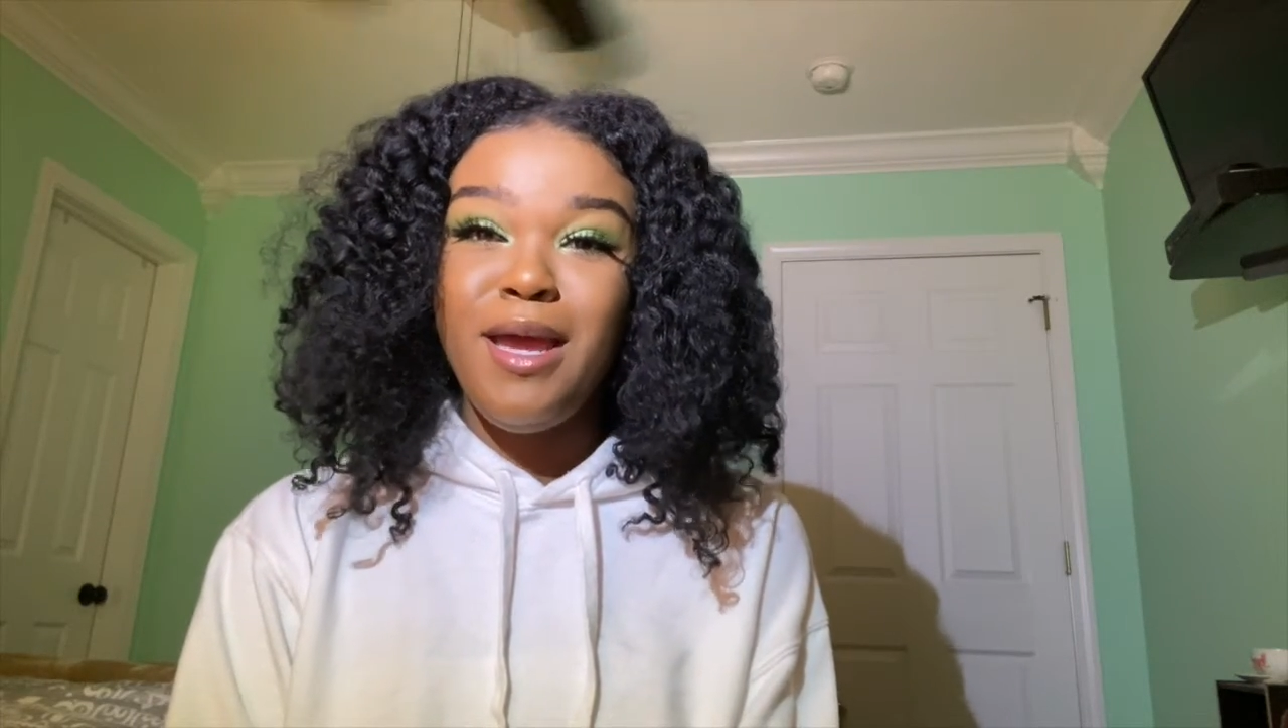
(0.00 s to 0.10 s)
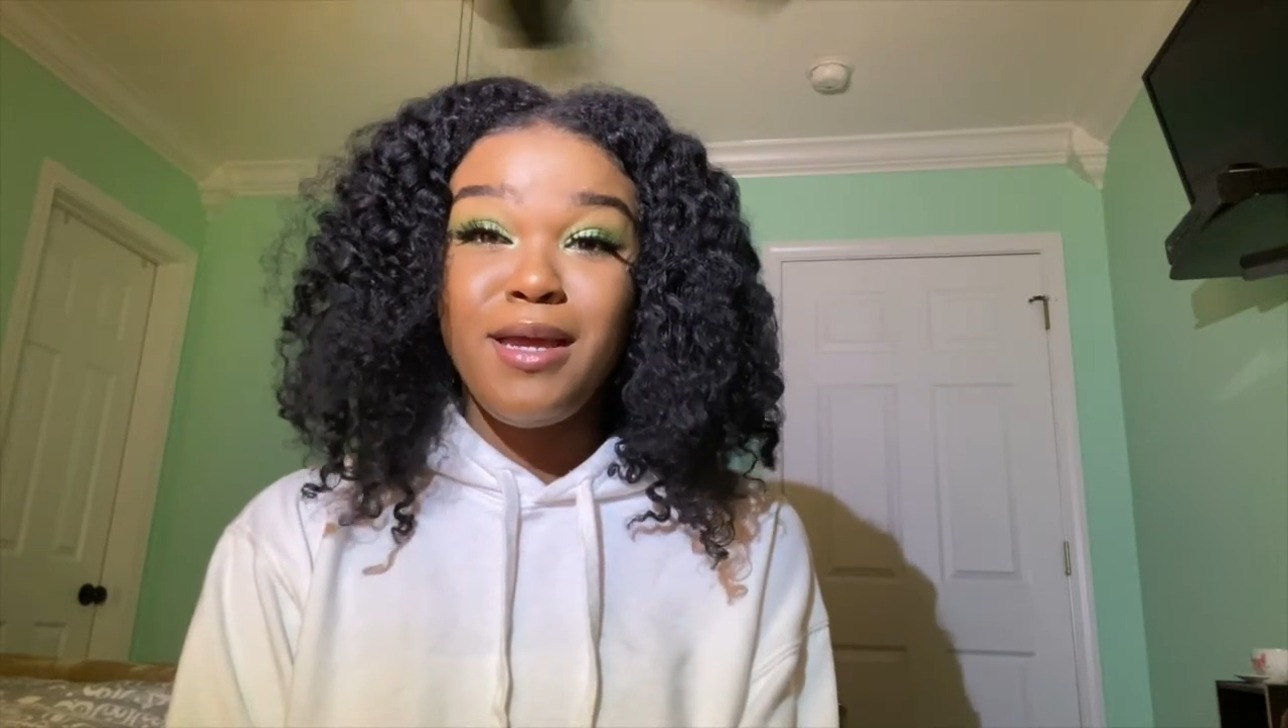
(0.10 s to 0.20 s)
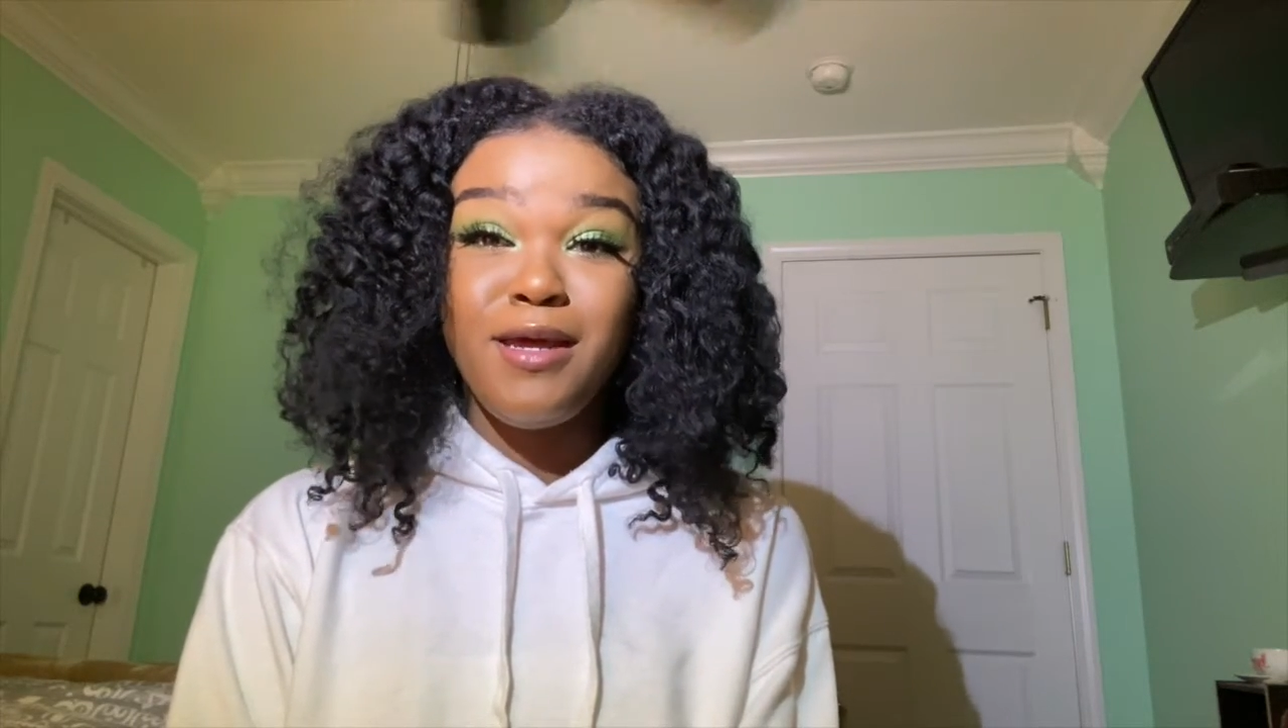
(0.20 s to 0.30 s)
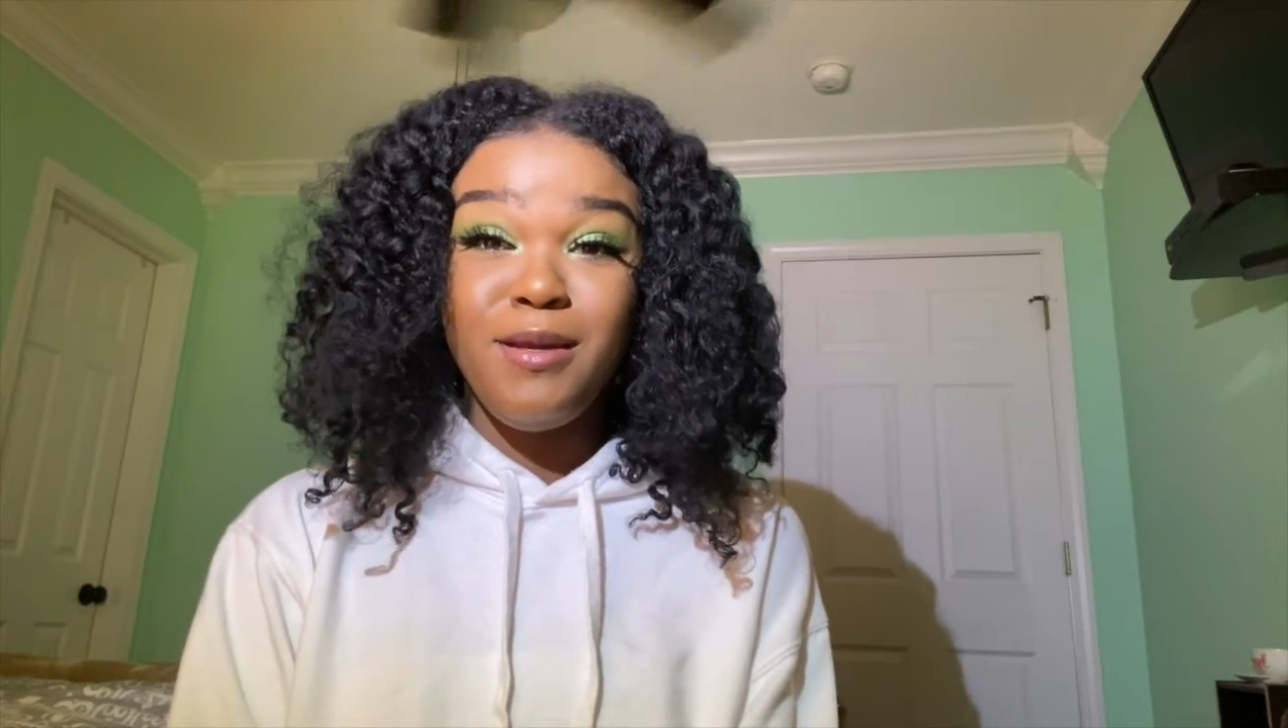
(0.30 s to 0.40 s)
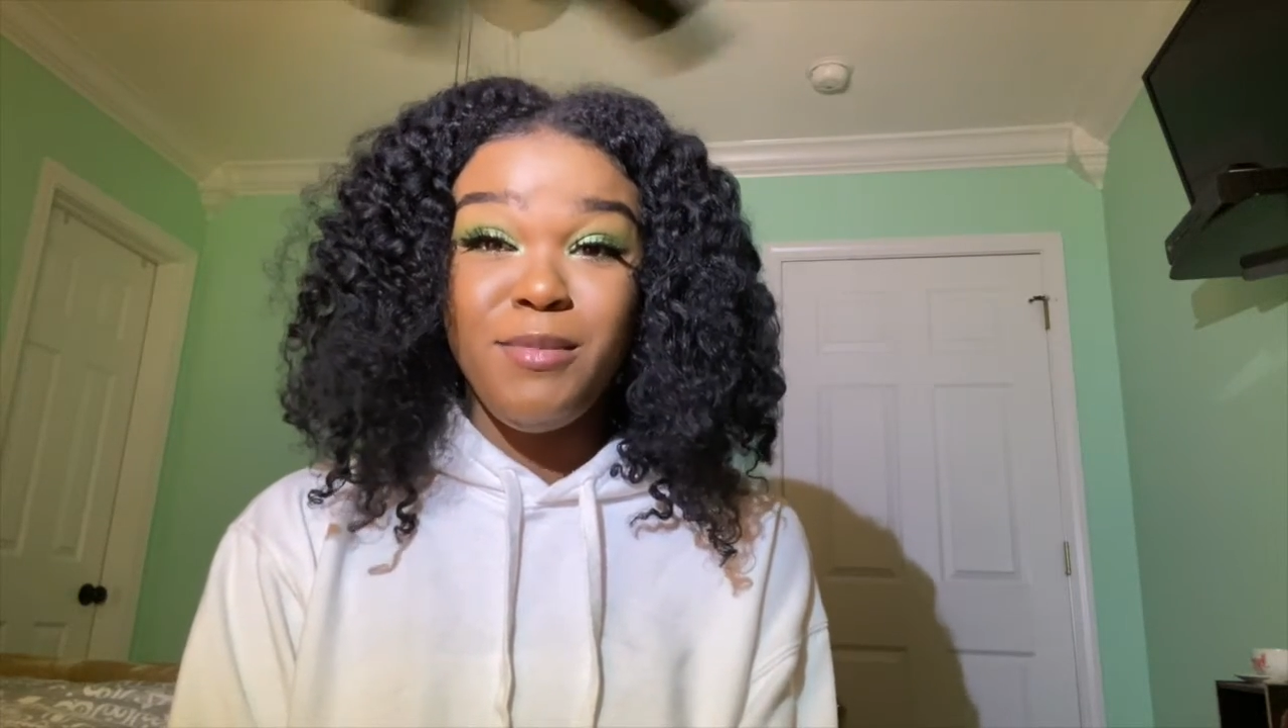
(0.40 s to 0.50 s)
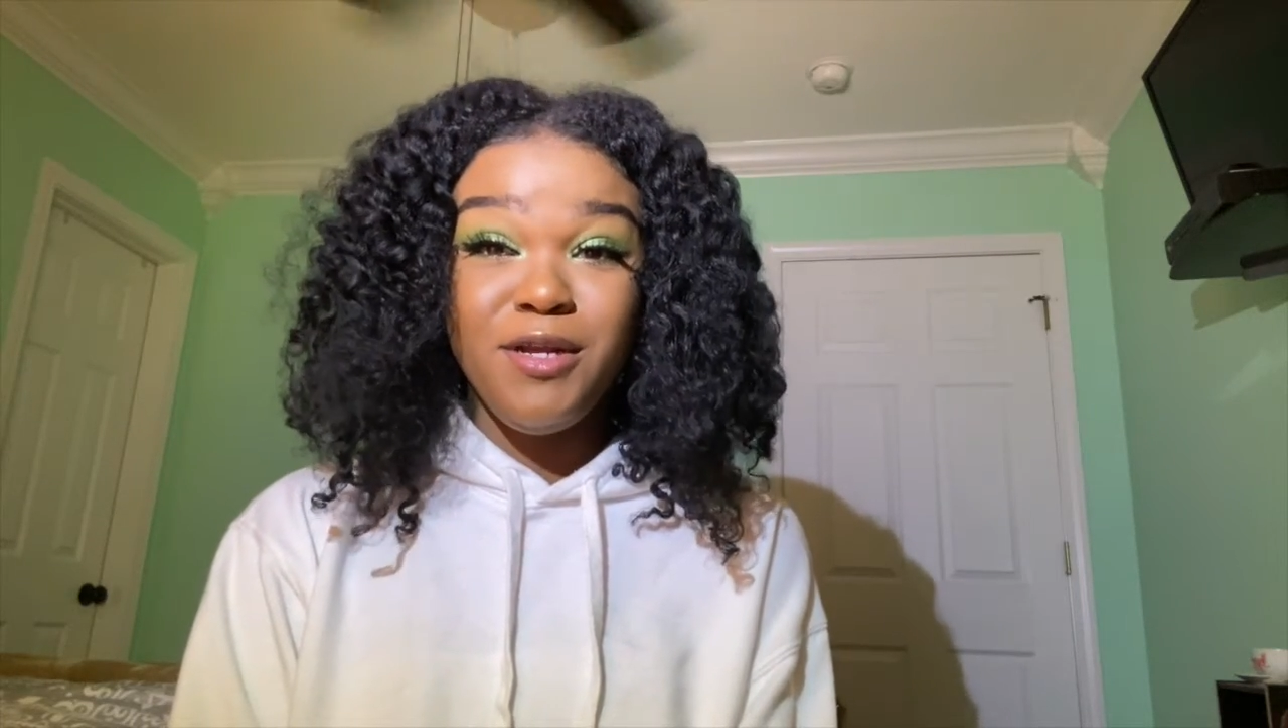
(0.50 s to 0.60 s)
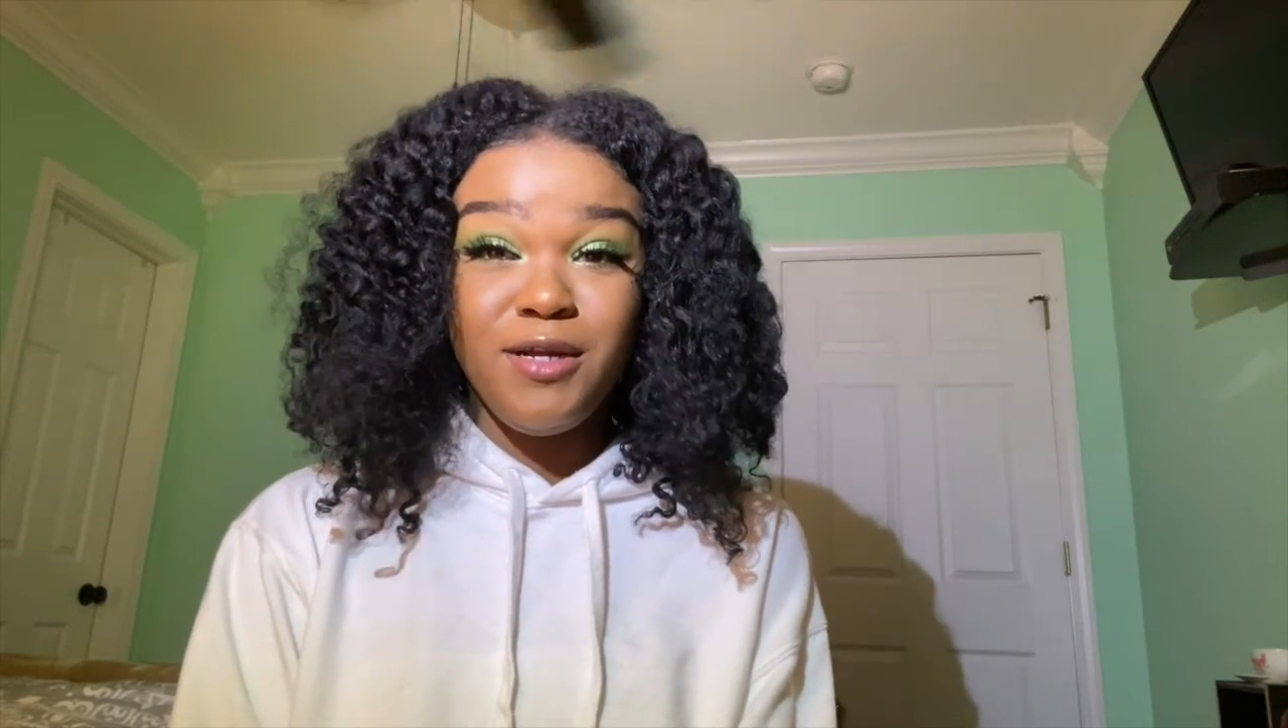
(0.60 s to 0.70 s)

Could it be the